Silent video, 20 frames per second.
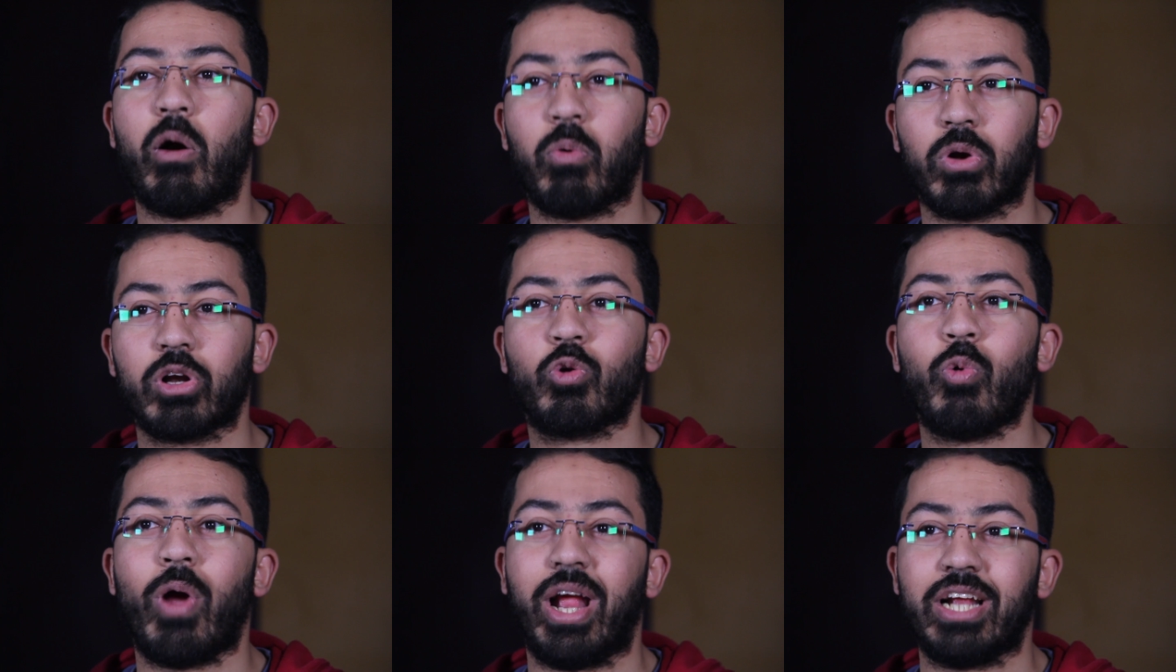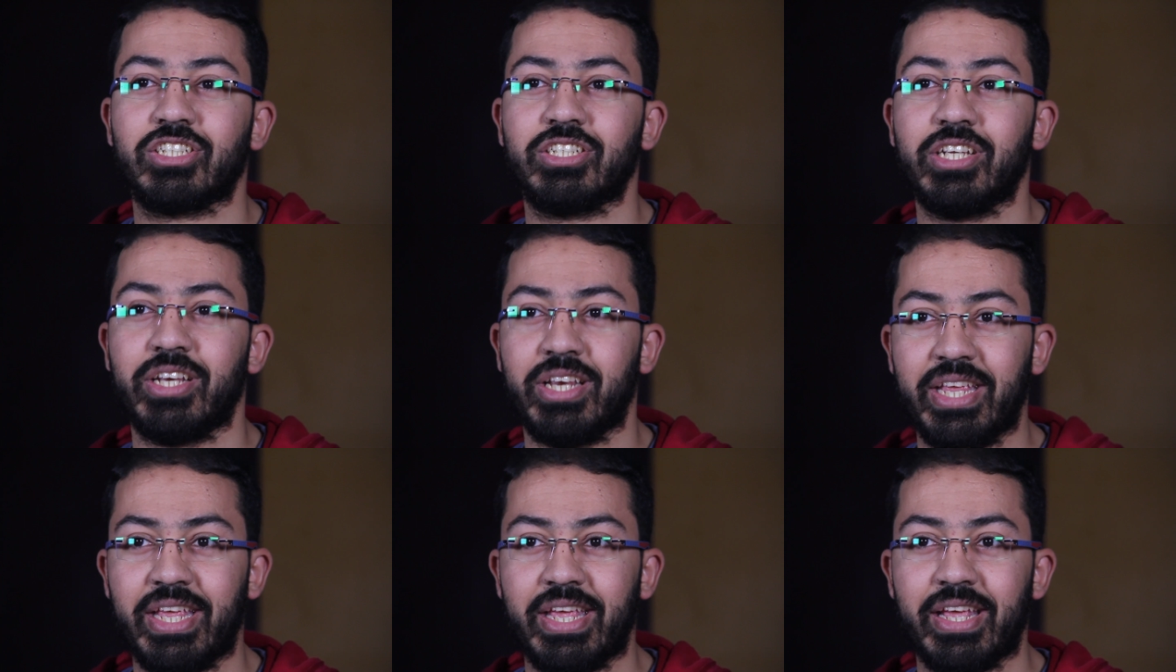Our
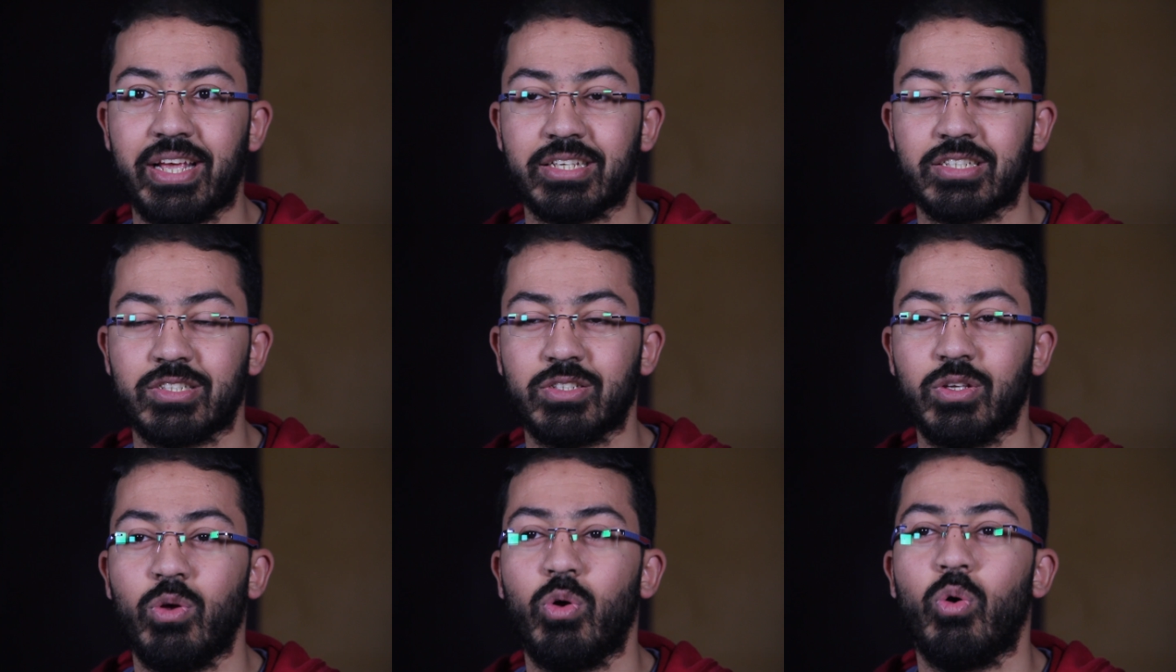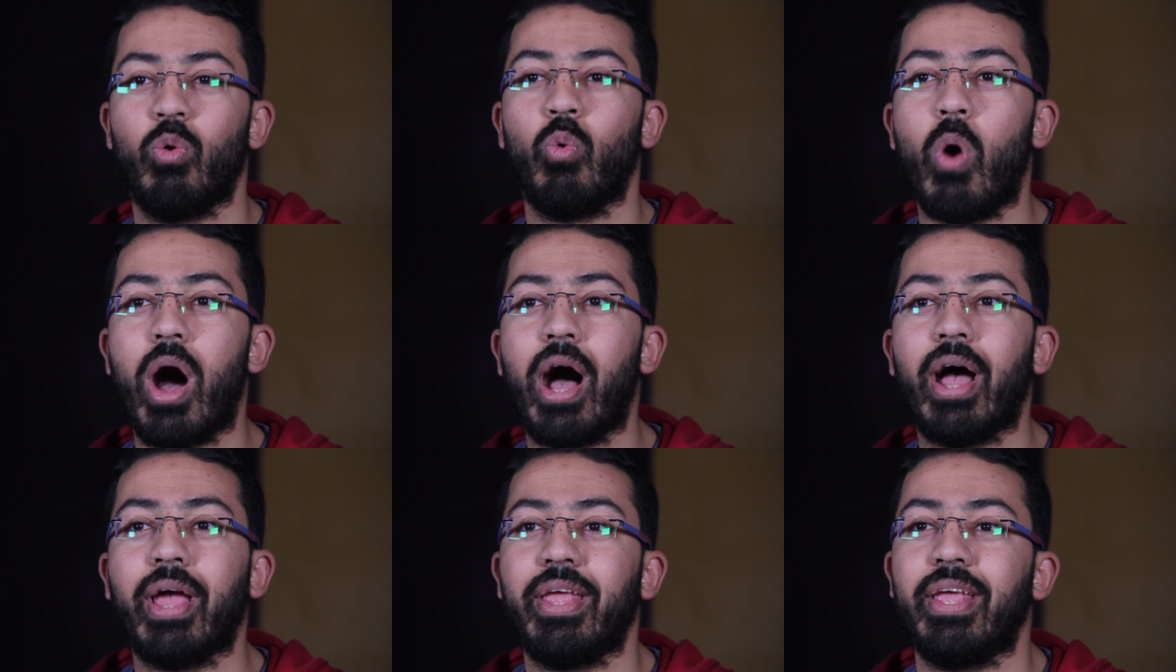question is,
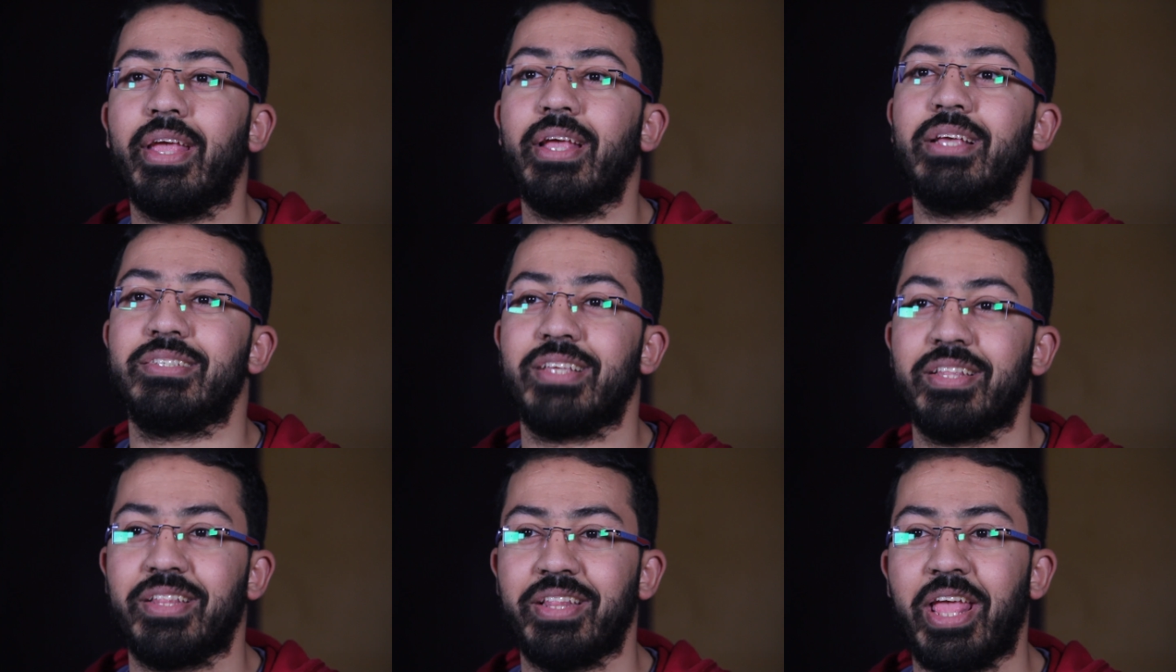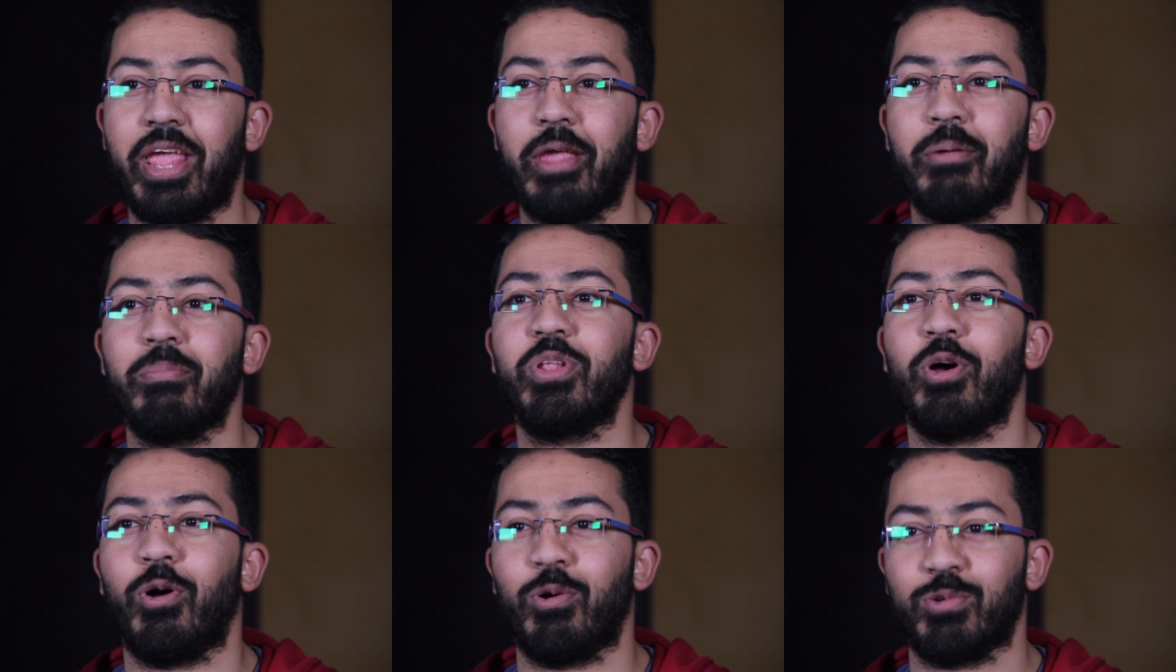why is it
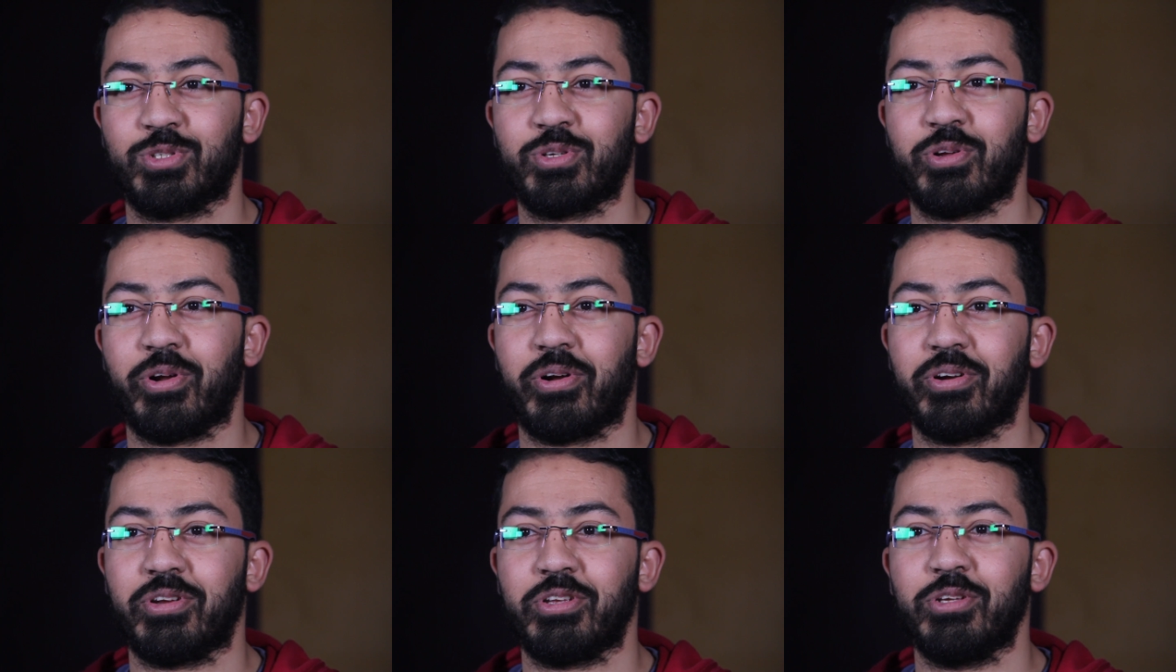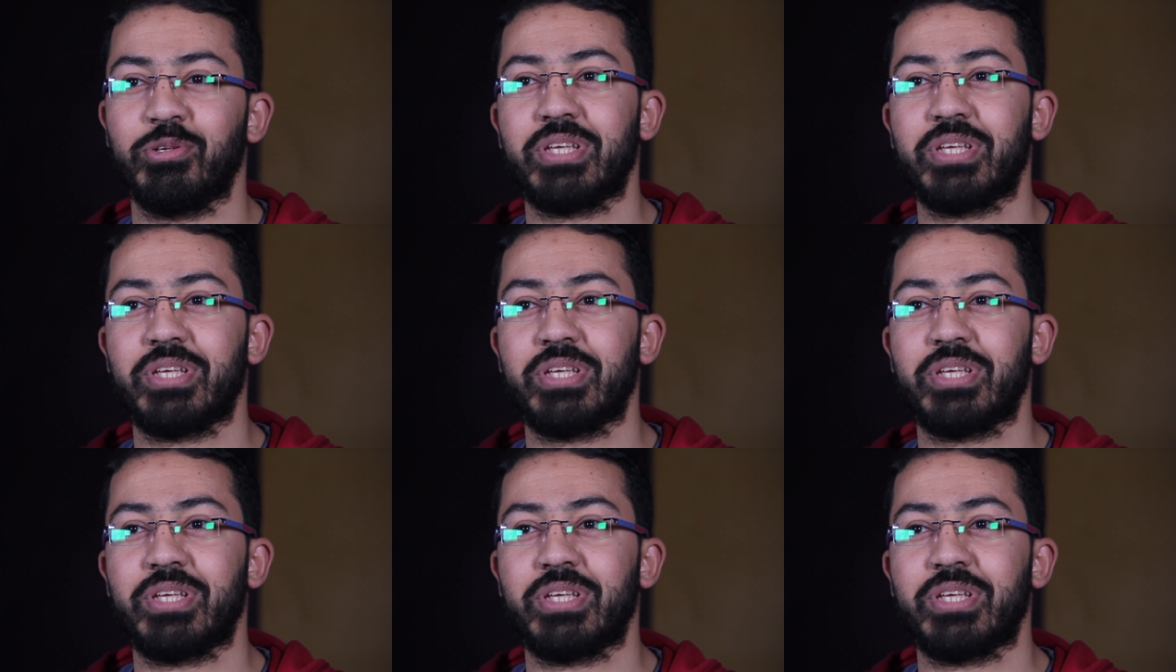named Oscar?